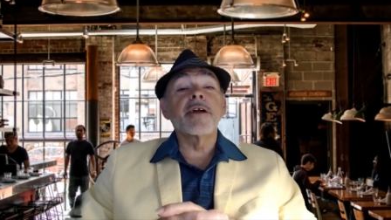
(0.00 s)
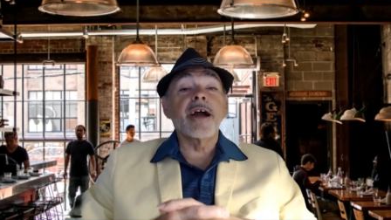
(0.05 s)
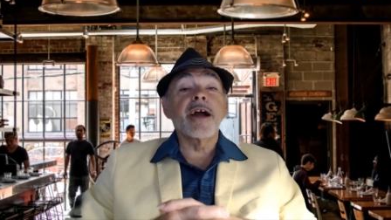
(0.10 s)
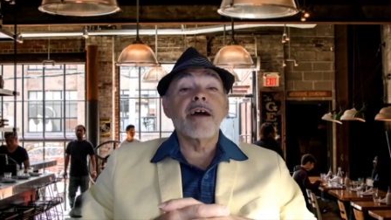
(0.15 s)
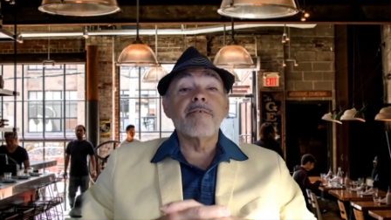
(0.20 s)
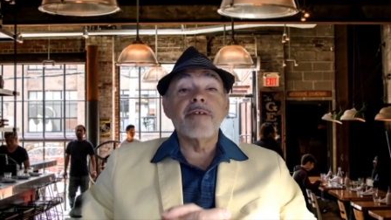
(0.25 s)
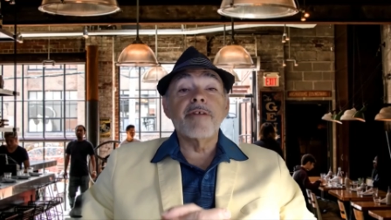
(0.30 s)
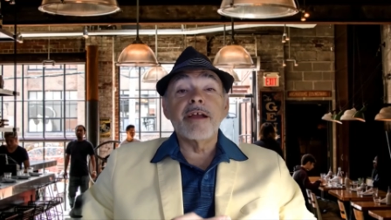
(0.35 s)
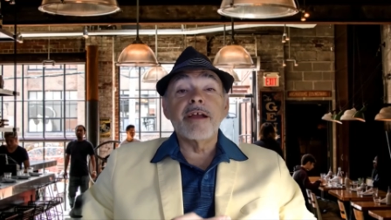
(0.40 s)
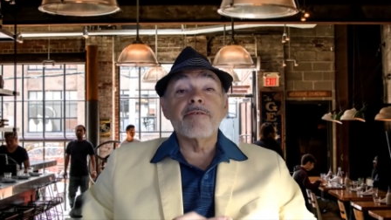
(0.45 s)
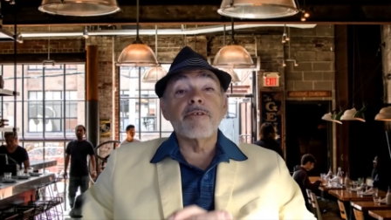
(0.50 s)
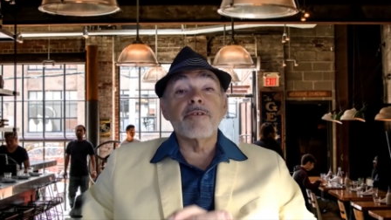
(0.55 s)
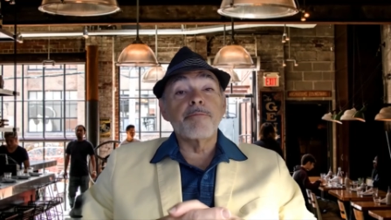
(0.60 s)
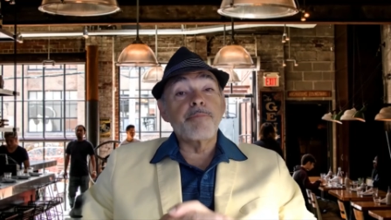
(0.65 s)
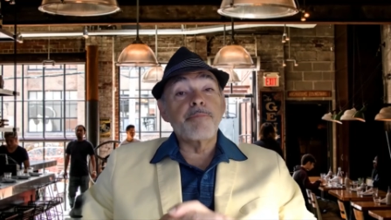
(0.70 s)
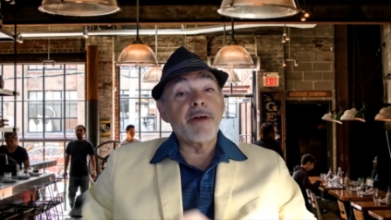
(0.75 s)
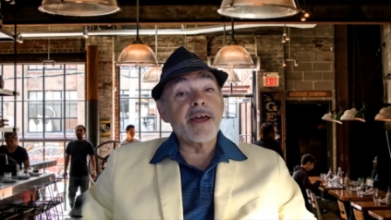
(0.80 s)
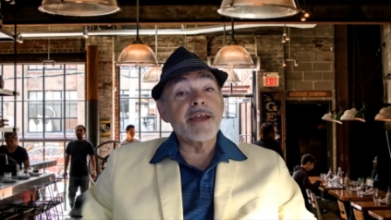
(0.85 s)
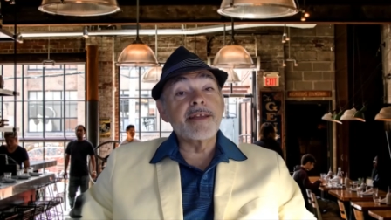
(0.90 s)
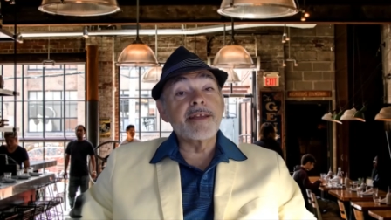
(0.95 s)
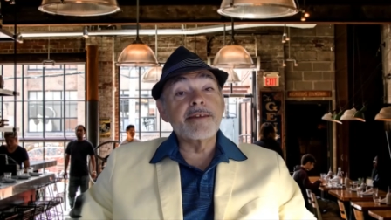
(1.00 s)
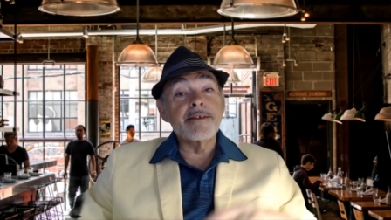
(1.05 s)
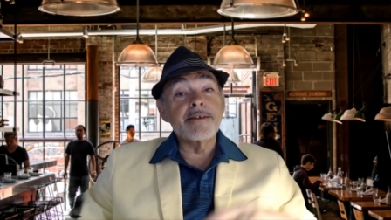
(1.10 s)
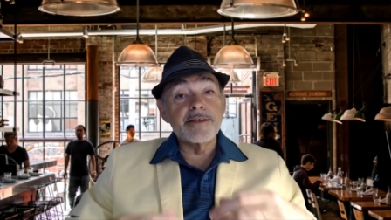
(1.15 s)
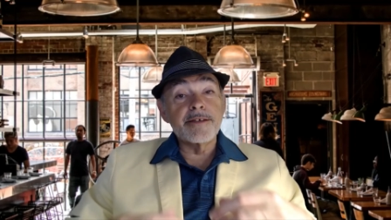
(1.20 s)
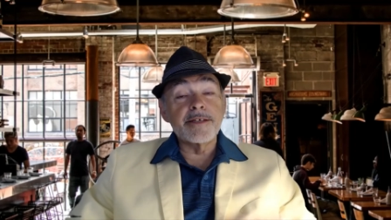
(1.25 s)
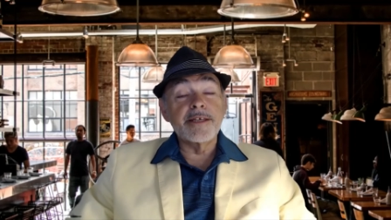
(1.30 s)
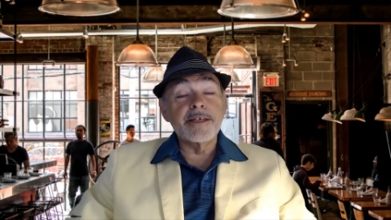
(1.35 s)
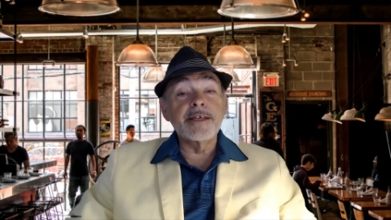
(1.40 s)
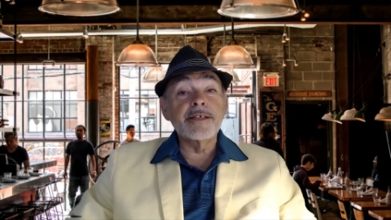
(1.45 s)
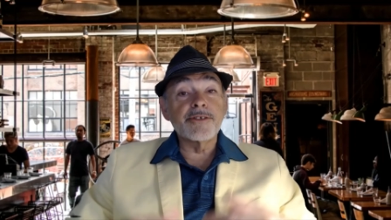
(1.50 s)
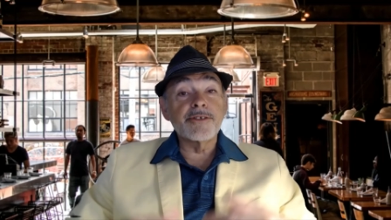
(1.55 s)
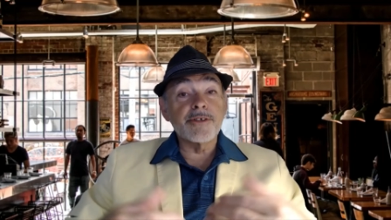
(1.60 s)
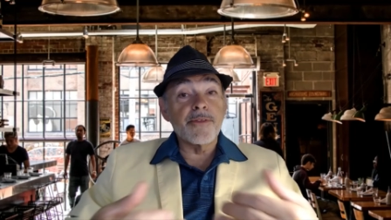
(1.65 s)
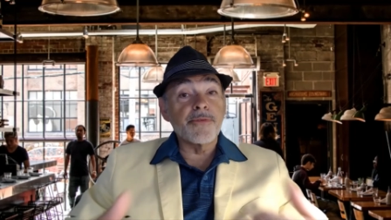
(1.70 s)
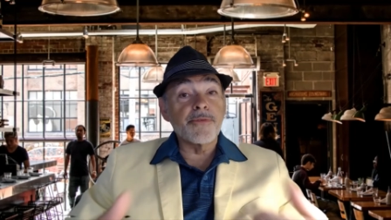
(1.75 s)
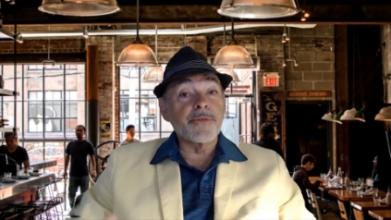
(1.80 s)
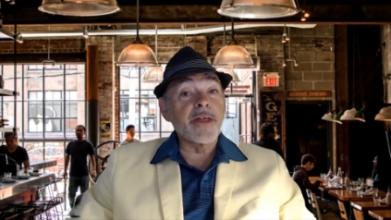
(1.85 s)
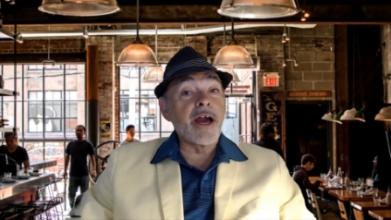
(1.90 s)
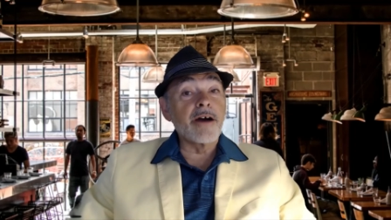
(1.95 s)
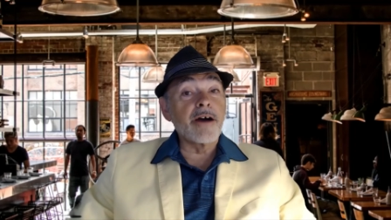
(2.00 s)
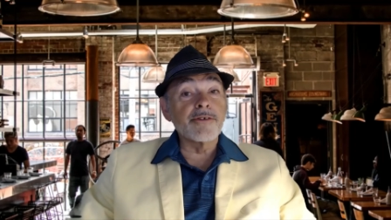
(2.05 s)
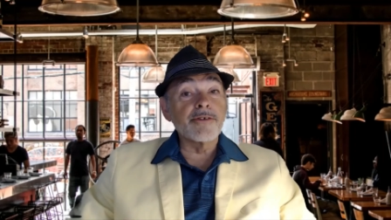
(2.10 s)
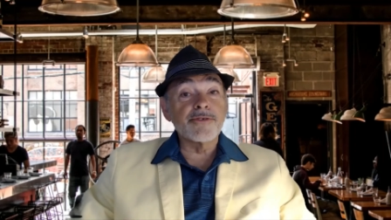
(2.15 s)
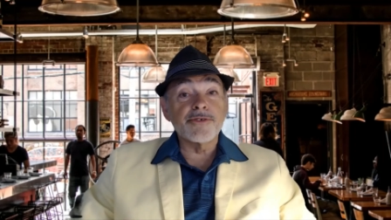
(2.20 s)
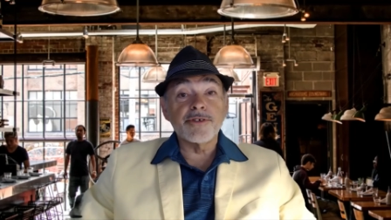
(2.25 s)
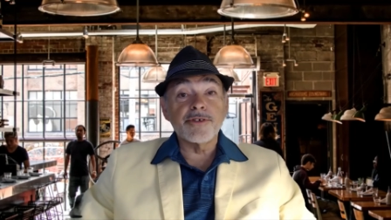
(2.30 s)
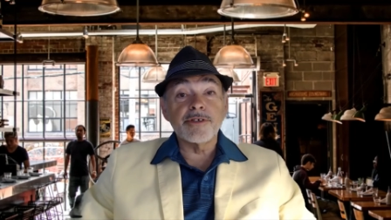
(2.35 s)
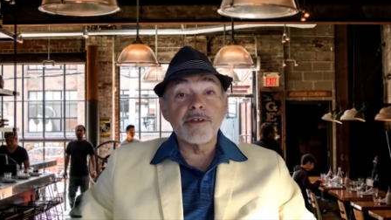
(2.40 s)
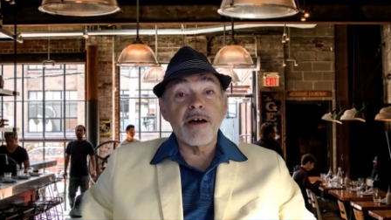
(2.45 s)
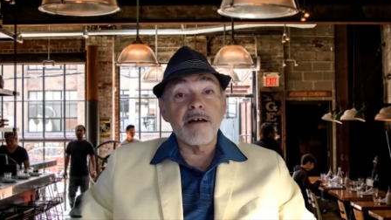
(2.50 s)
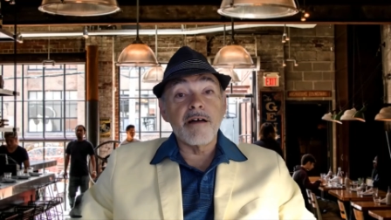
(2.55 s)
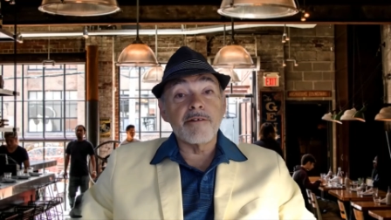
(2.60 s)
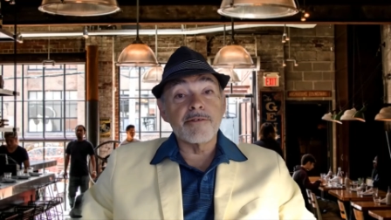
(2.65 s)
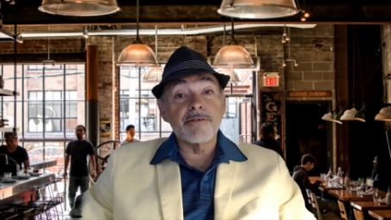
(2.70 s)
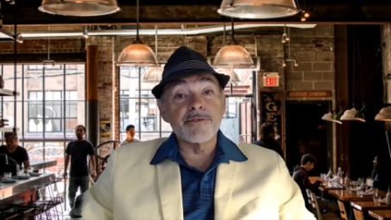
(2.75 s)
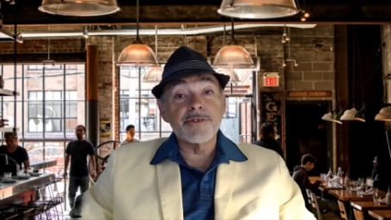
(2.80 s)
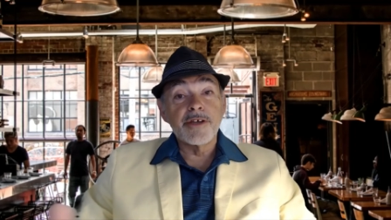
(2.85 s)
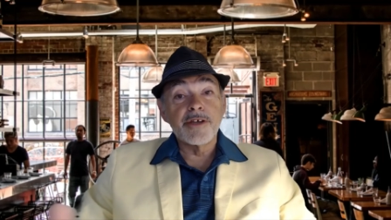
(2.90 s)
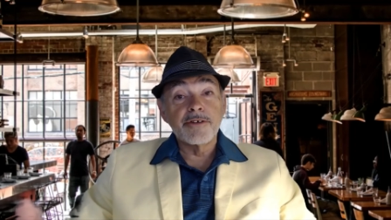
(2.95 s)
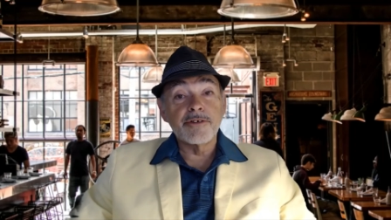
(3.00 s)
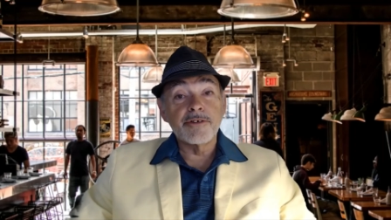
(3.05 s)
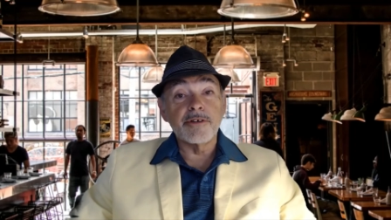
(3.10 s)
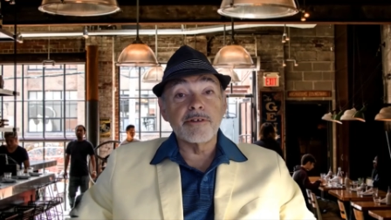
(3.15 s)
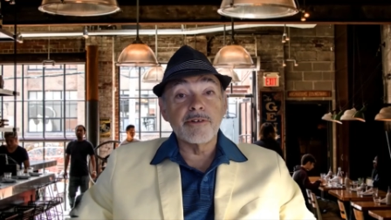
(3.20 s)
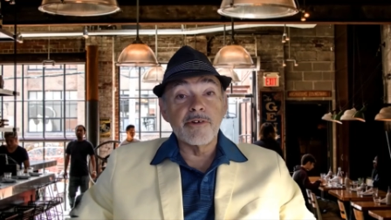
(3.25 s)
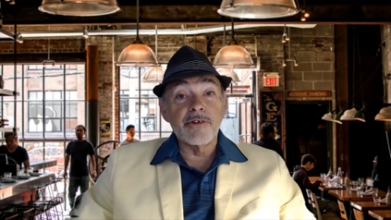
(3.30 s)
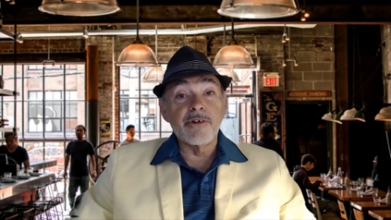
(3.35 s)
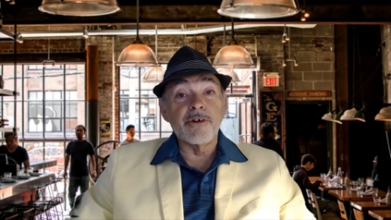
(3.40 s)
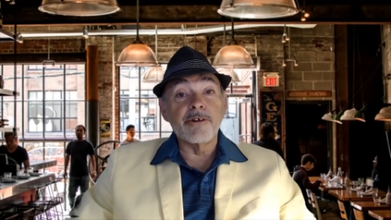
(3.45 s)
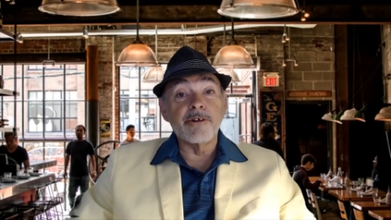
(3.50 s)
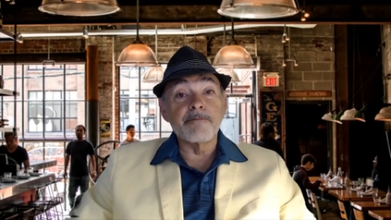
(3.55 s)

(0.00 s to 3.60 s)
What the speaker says: ever paid tens of thousands of dollars to learn.